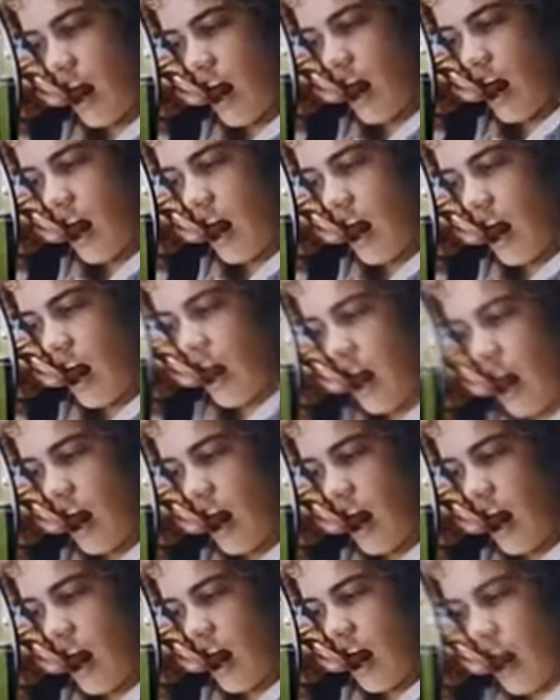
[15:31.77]

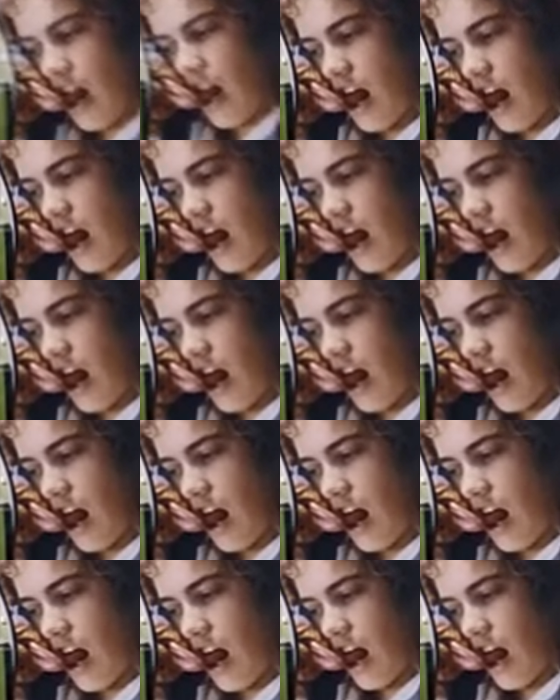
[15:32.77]

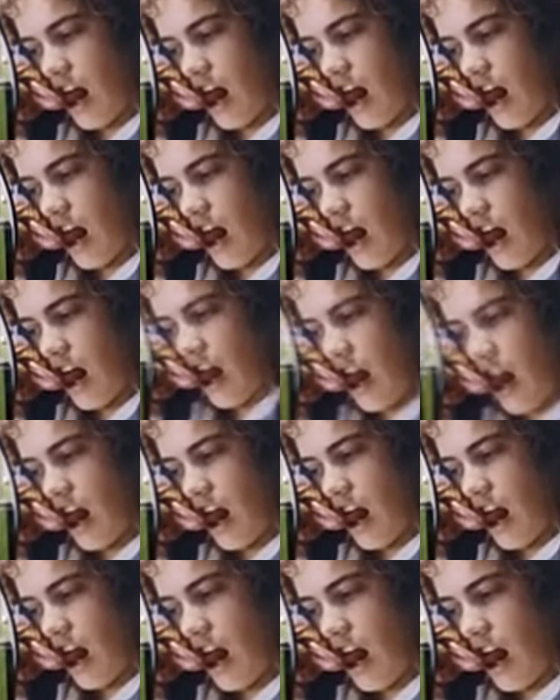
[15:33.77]

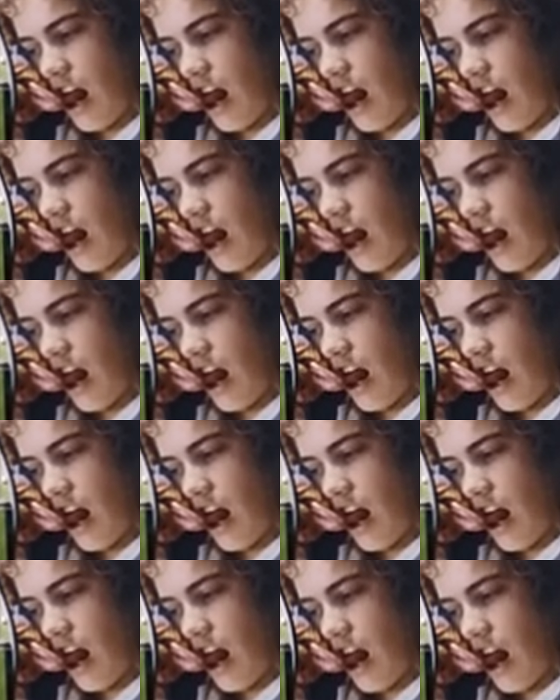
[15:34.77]

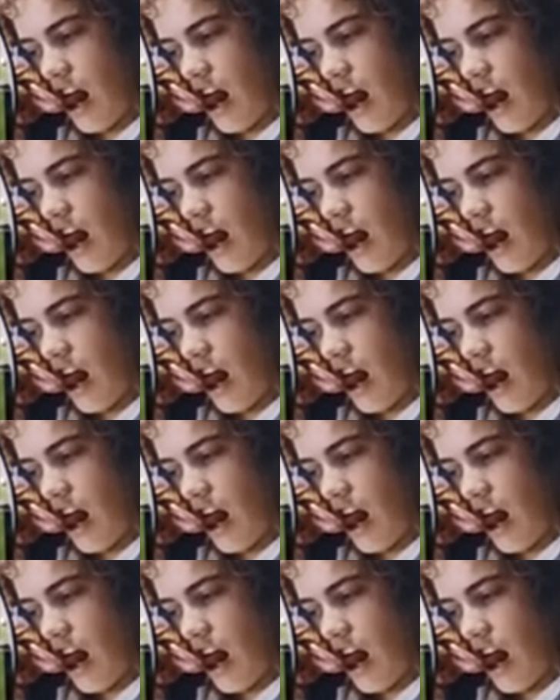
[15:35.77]
[no speech]